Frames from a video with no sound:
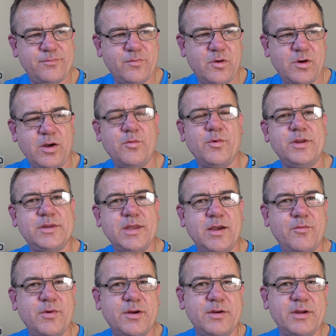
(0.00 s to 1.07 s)
why weren't they
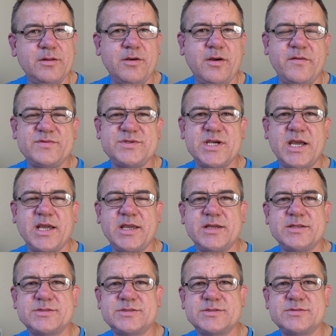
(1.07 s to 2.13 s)
wearing life
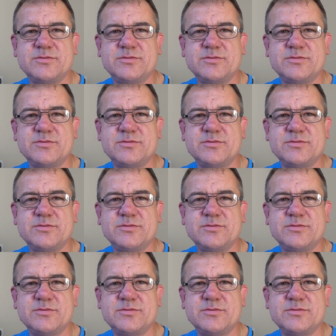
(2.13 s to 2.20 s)
jackets?